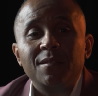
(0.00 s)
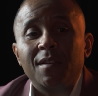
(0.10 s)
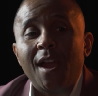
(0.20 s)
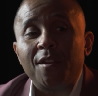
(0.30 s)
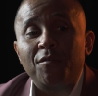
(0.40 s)

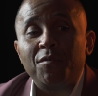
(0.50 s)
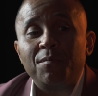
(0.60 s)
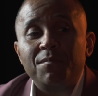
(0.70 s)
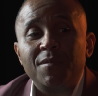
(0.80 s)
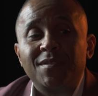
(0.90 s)
kind of
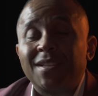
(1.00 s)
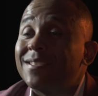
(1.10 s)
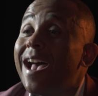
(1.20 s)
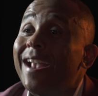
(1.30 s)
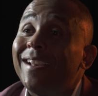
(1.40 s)

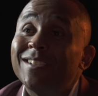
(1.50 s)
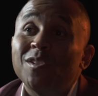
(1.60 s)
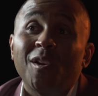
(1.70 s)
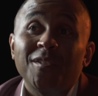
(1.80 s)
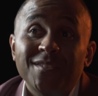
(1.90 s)
society is
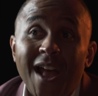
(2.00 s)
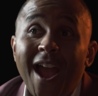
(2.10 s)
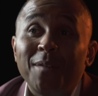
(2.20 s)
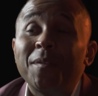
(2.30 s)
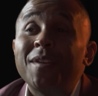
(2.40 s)
on our
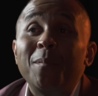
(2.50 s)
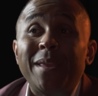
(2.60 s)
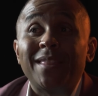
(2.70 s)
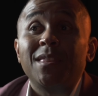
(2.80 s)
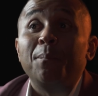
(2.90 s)
side, whether or not we
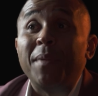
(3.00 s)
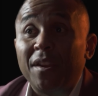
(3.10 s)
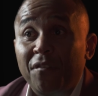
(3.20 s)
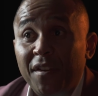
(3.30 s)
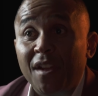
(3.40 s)
get the
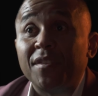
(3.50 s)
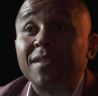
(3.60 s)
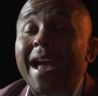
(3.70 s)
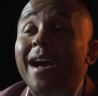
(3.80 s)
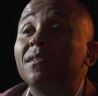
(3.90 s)
benefit of the
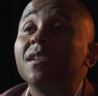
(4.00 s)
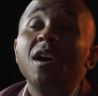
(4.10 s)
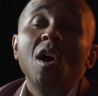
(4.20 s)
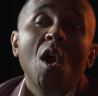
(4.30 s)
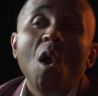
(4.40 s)
doubt.
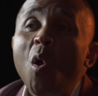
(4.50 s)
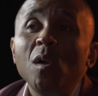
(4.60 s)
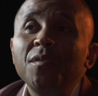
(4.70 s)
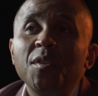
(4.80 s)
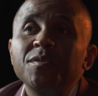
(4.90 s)

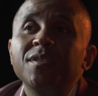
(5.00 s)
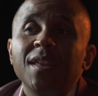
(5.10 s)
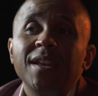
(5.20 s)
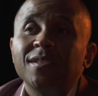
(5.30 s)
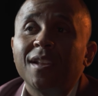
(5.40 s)
All of those
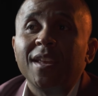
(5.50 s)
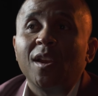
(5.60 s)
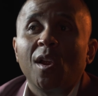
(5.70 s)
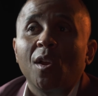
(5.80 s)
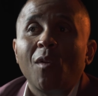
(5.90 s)
things, I think,
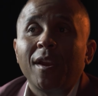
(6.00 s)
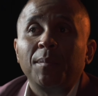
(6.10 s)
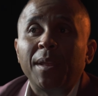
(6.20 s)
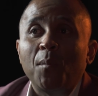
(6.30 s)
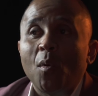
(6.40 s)
are
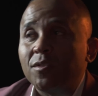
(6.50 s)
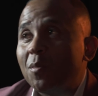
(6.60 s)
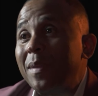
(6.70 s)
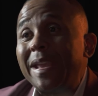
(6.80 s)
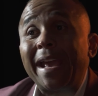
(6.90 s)
incredibly important. So
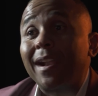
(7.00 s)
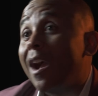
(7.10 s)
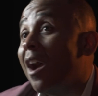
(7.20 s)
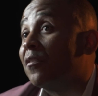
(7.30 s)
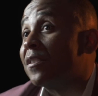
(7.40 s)
being at a
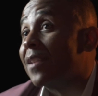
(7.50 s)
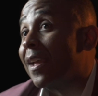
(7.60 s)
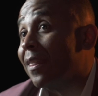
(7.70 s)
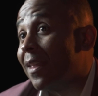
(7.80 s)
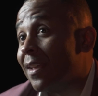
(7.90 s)
conference
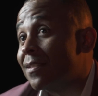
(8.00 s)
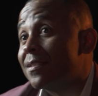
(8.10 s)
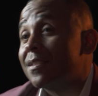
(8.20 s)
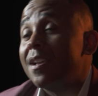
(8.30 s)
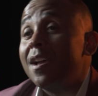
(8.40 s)
like this,